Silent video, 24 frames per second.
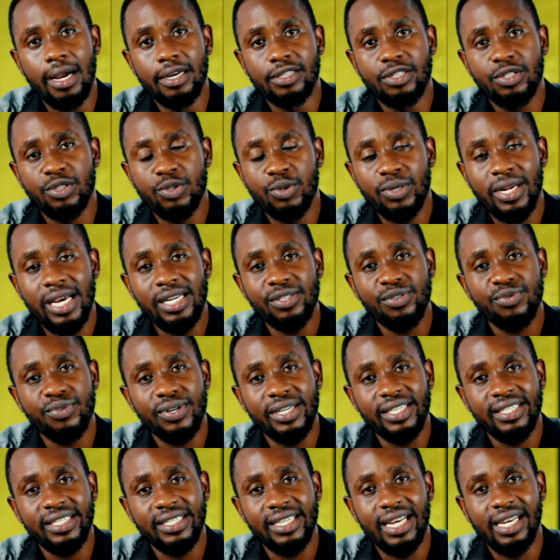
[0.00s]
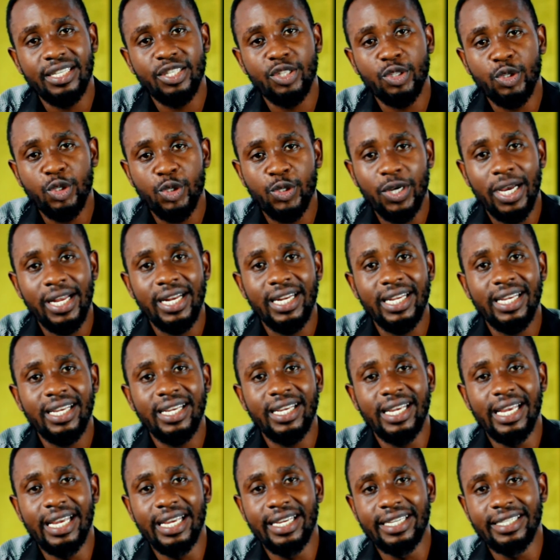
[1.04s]
Student research usually
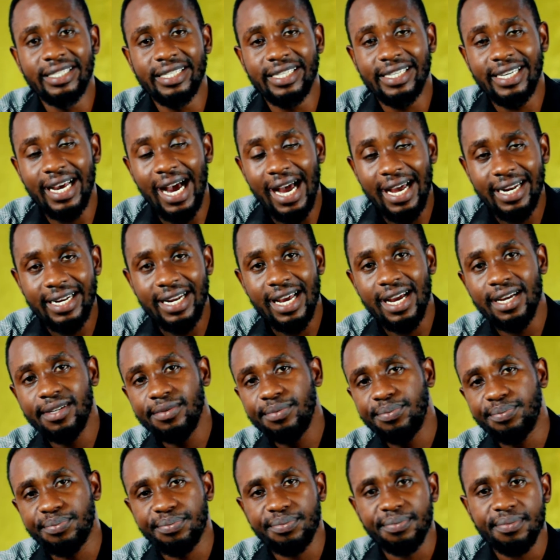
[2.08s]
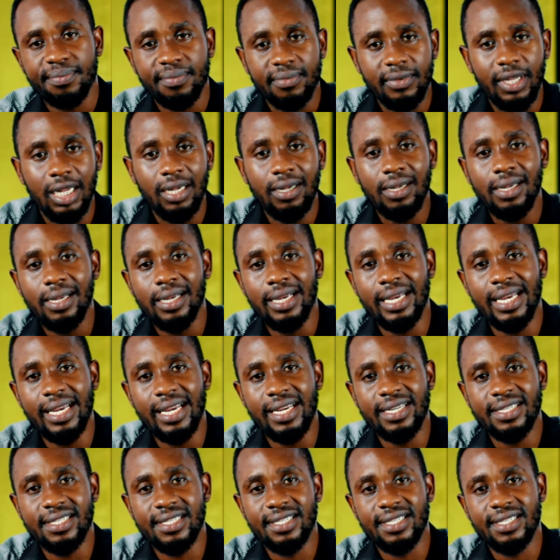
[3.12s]
in Ghana
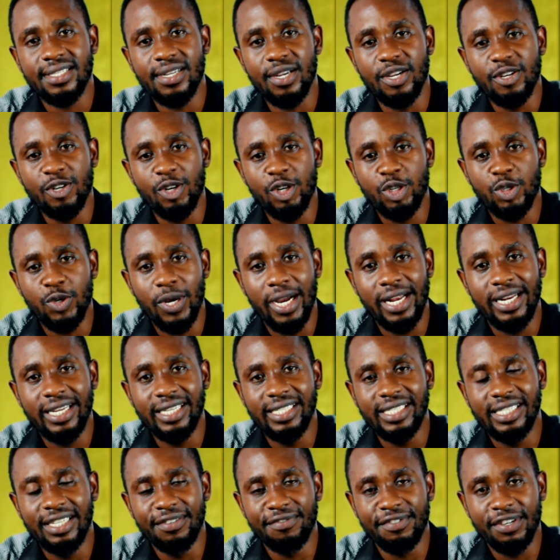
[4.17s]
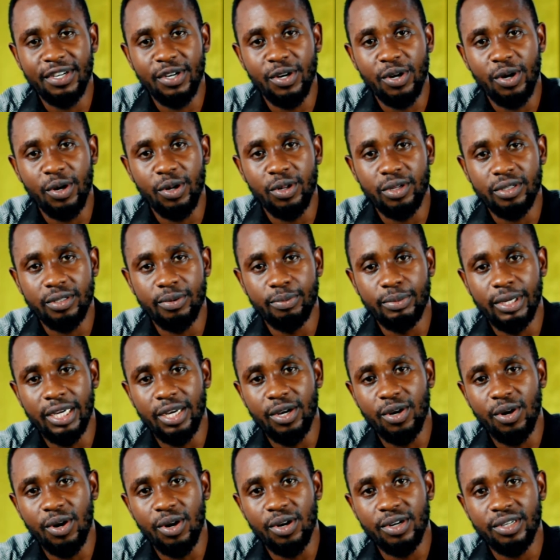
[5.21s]
is usually difficult
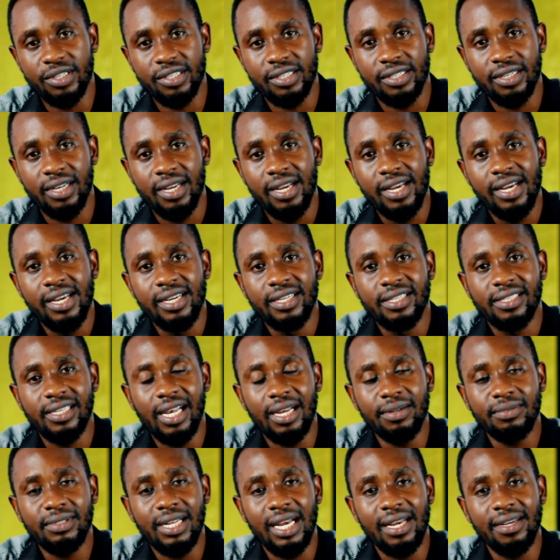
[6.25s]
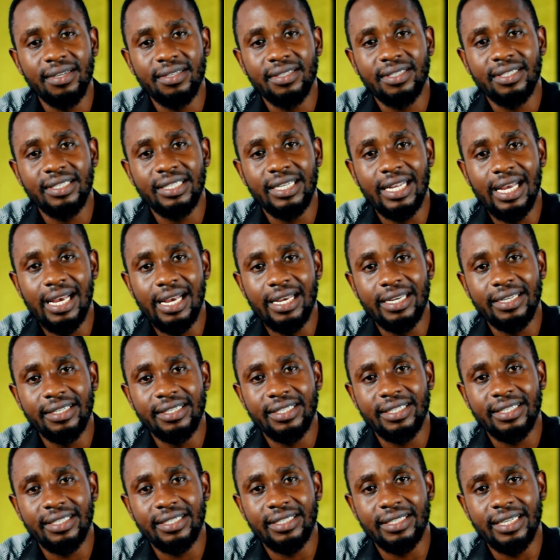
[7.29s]
because sometimes there
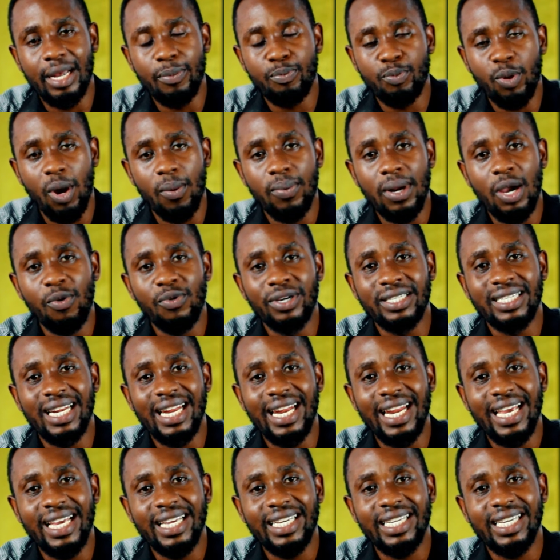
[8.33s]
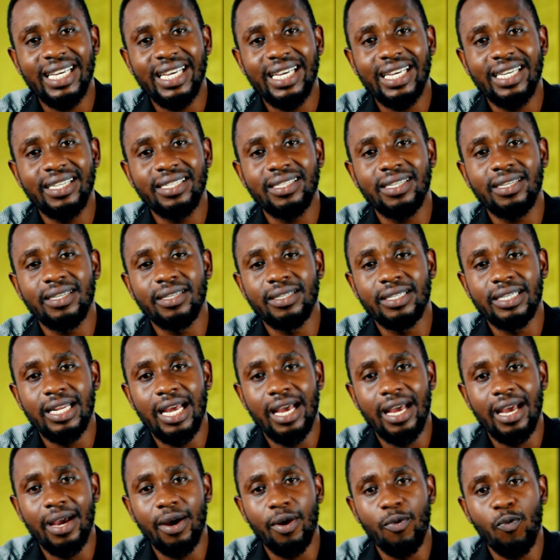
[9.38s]
is the problem with linking
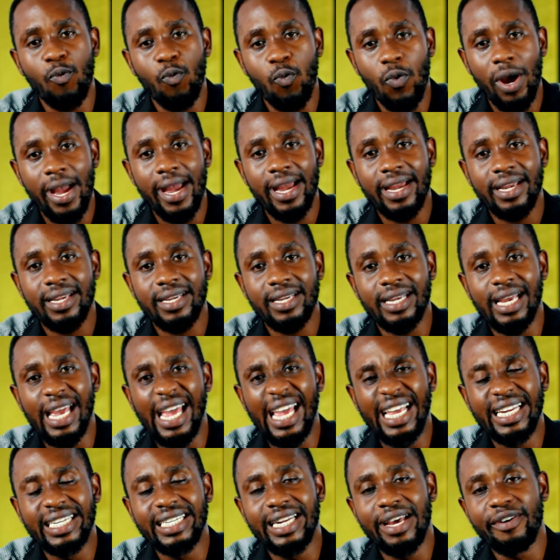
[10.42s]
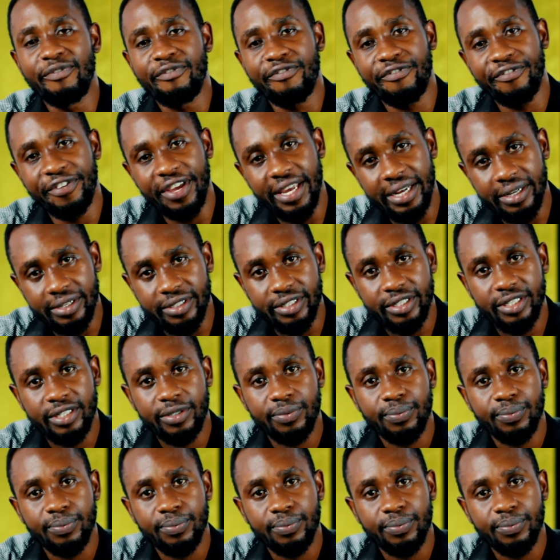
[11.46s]
the work in the field